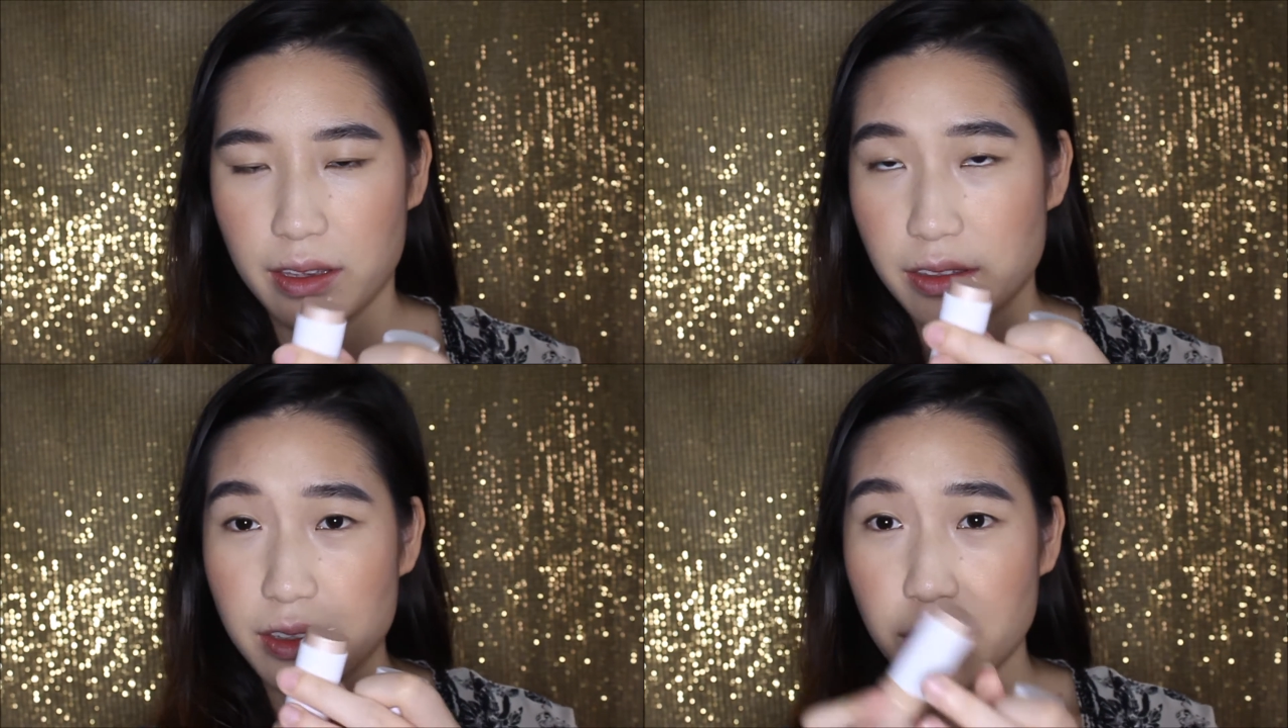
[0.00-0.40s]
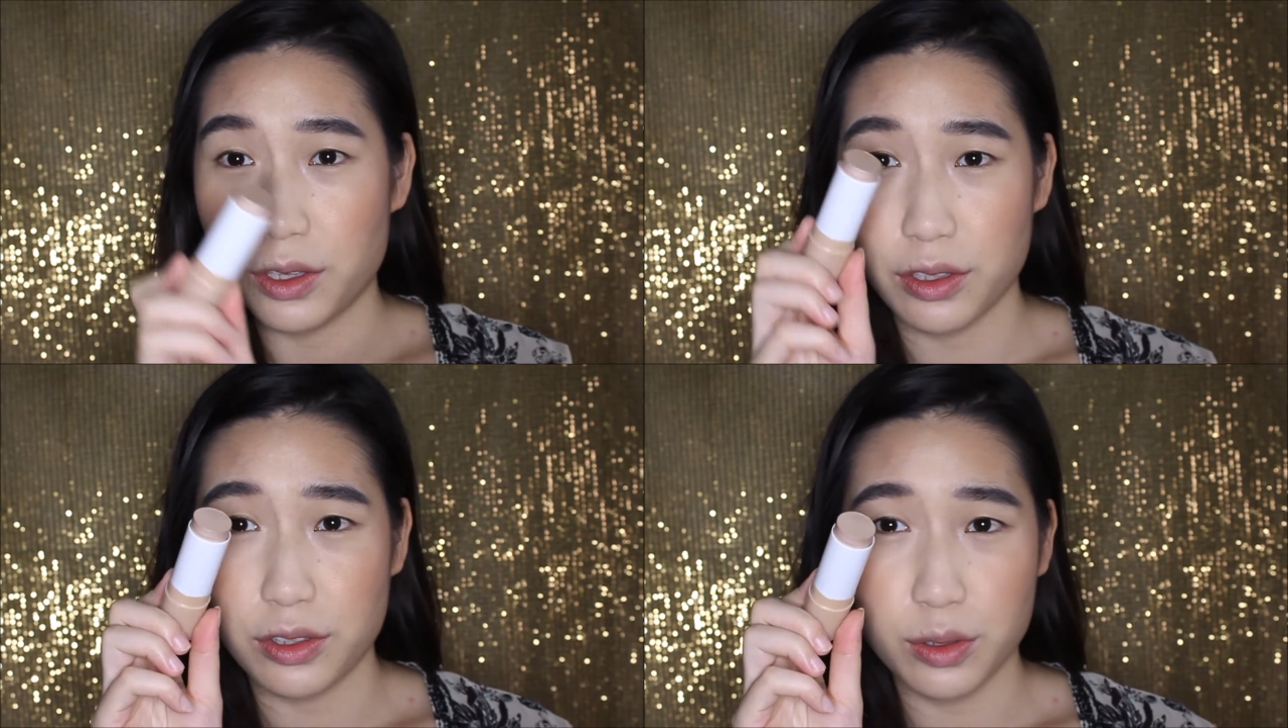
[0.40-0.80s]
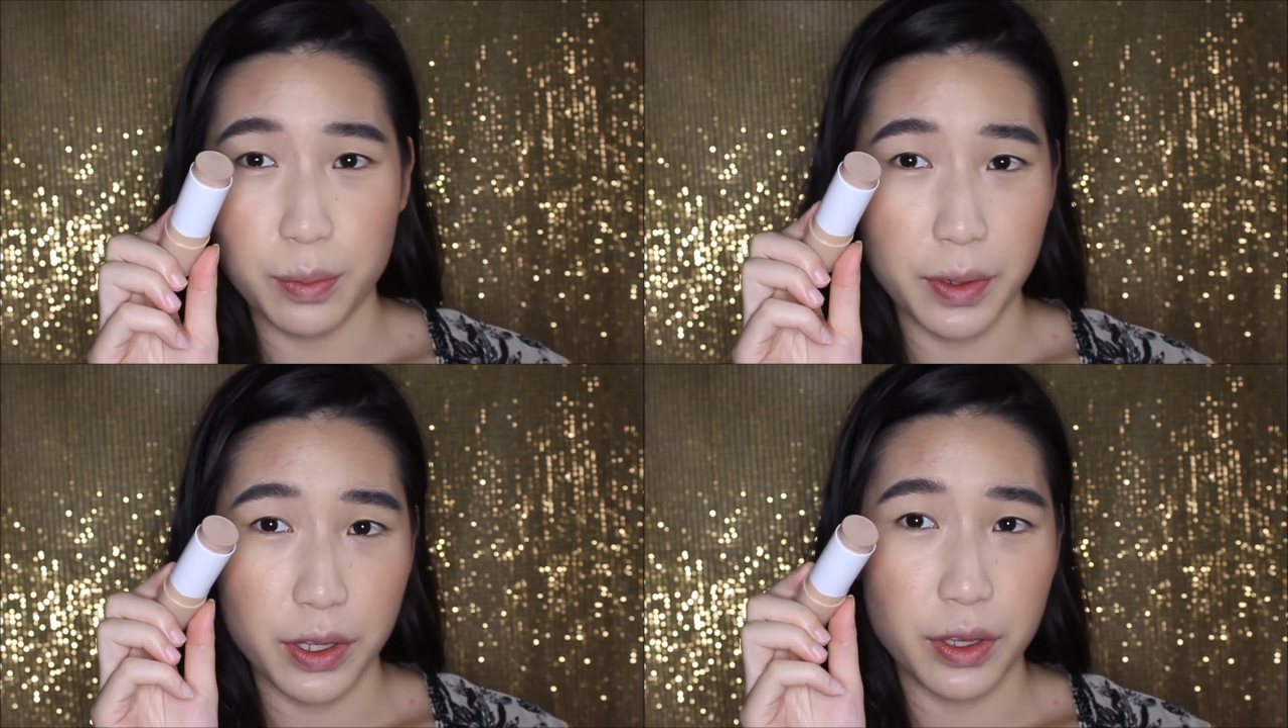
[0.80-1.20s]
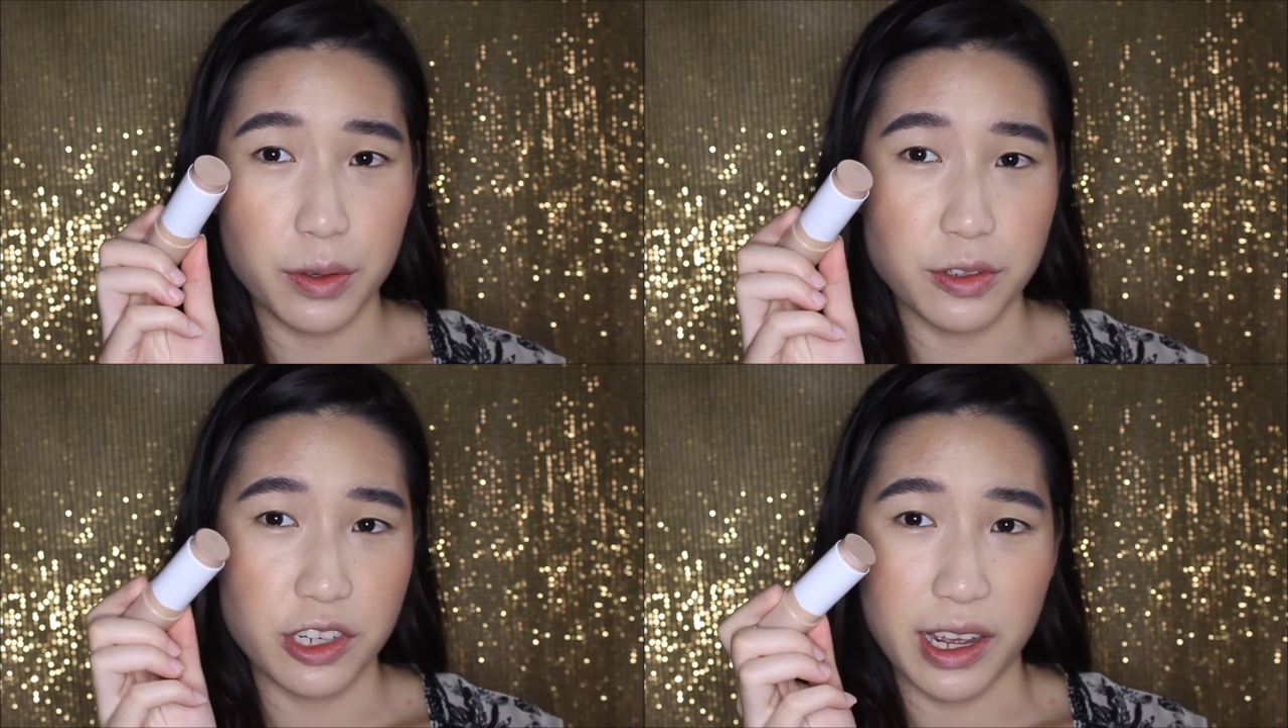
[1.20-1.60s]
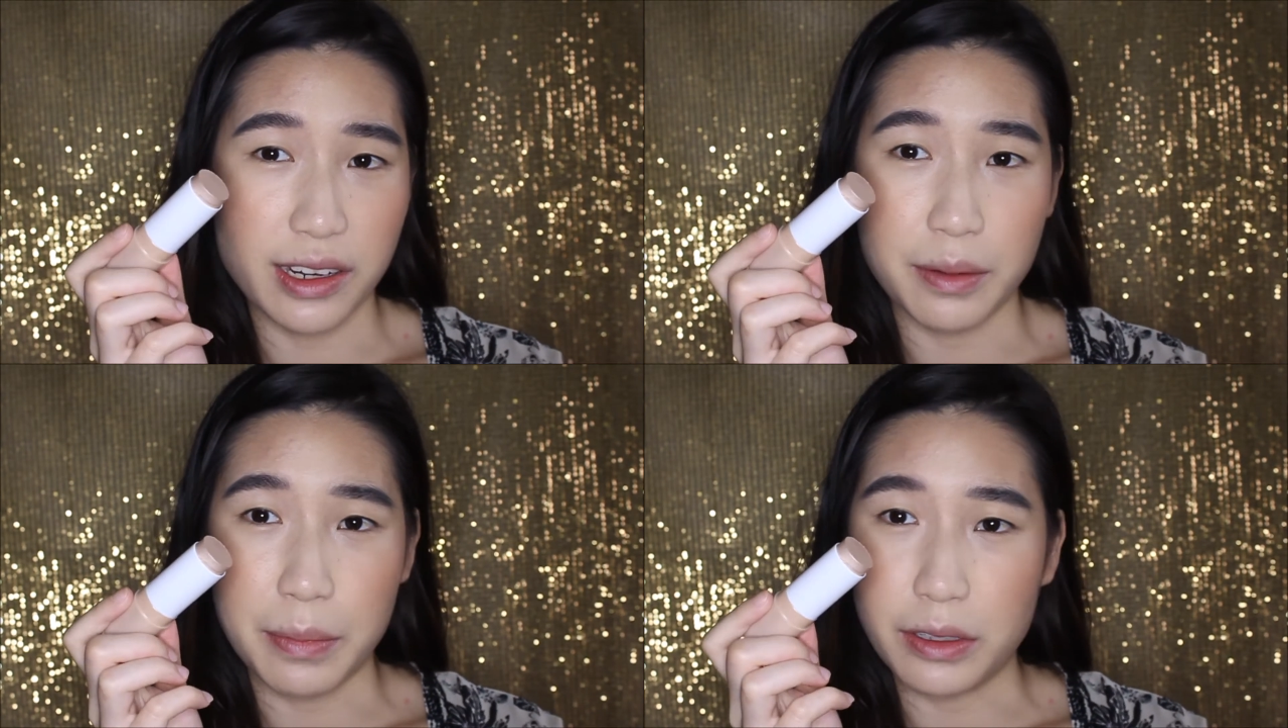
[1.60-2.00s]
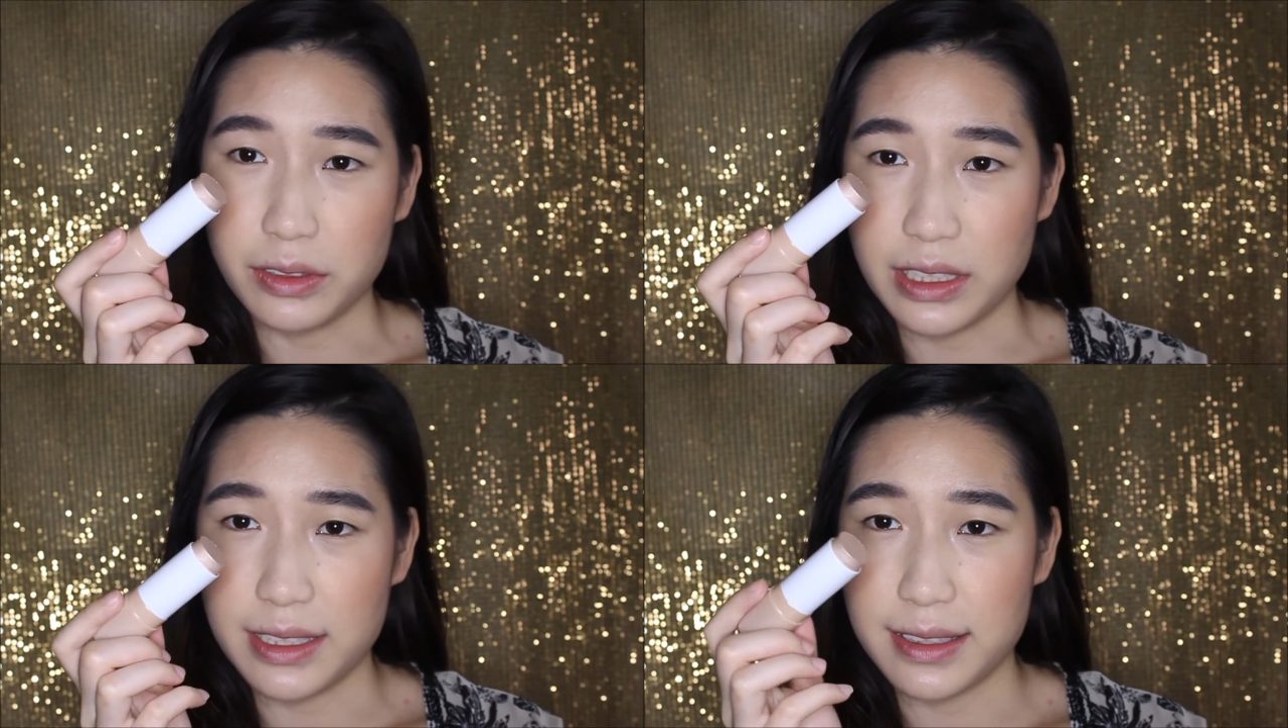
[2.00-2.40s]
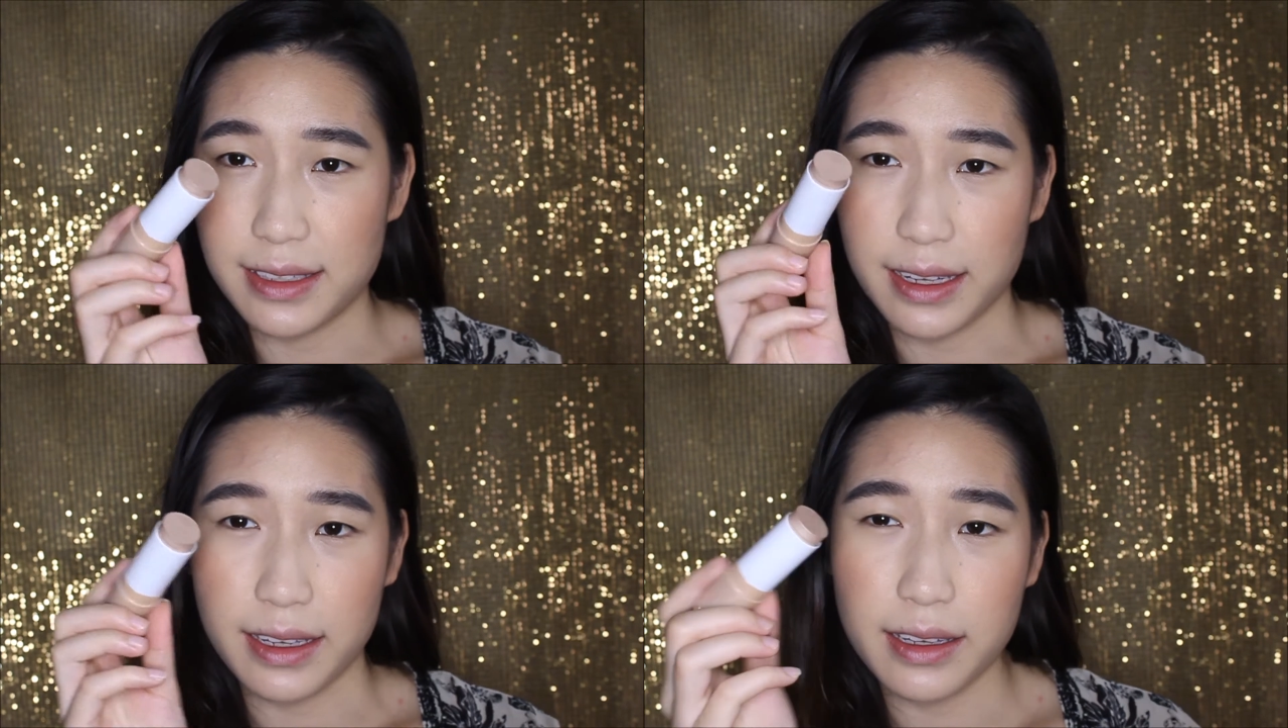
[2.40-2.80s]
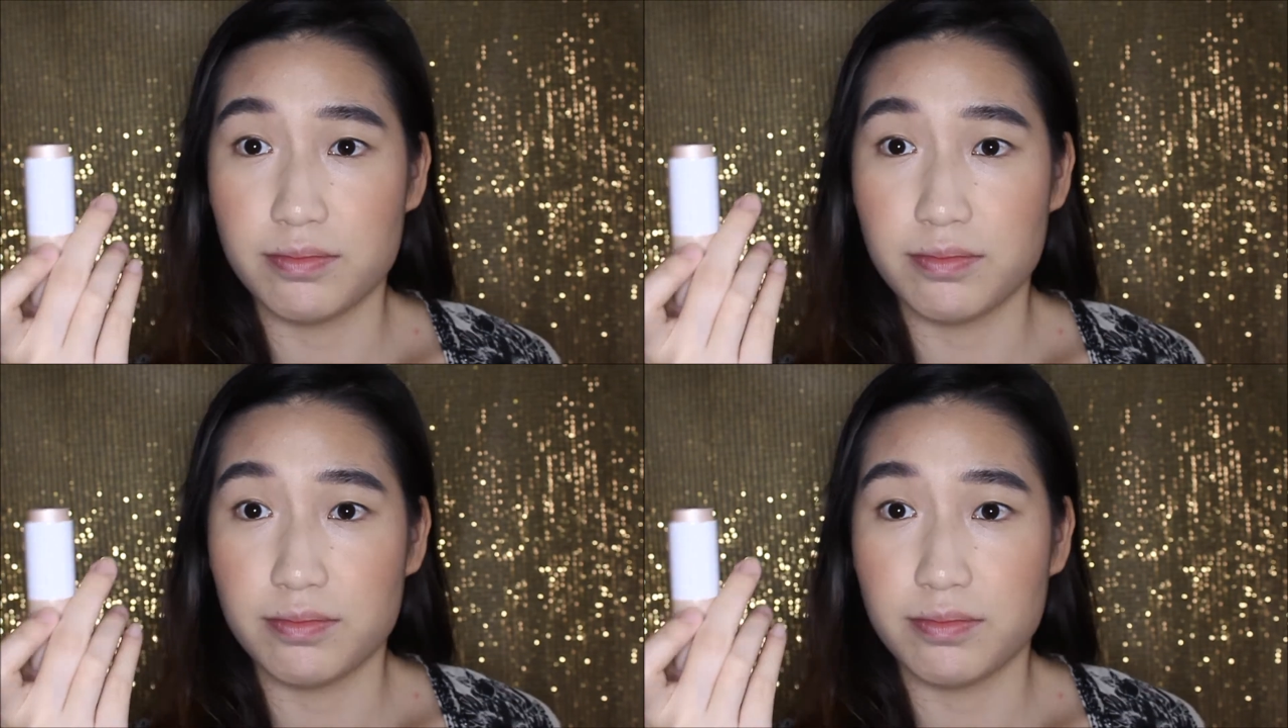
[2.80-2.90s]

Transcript: It's a super huge kind of multi-stick